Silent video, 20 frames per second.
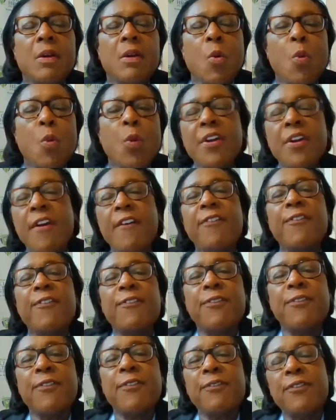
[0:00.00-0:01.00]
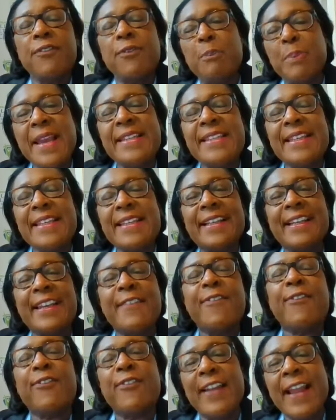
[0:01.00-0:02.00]
we are basically
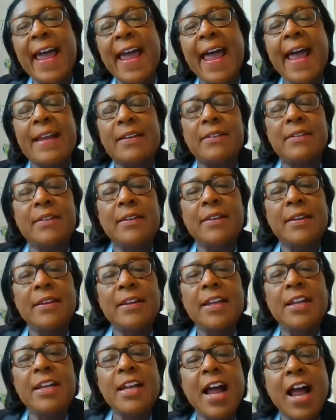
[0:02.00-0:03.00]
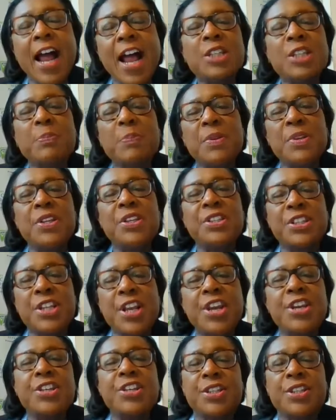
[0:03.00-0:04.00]
flat in
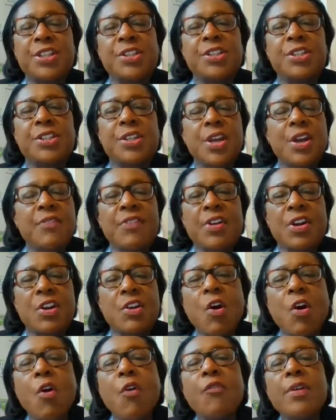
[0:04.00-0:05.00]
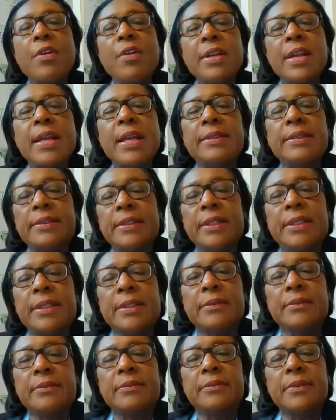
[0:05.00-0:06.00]
hospitalizations for
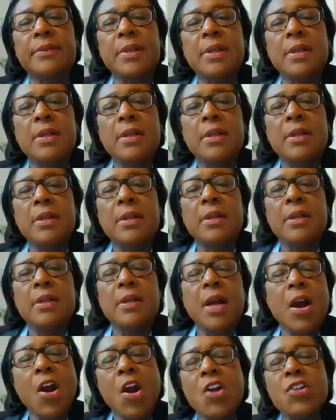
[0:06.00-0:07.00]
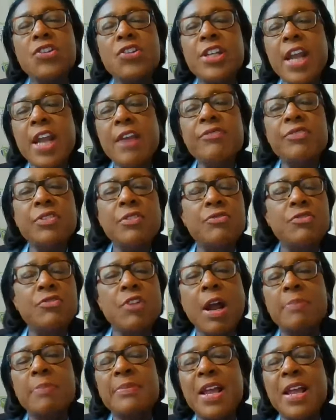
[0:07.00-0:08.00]
COVID-19. Our deaths have
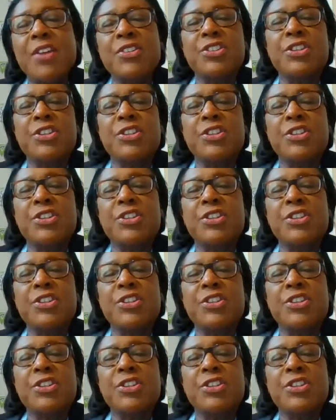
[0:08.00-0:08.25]
dropped down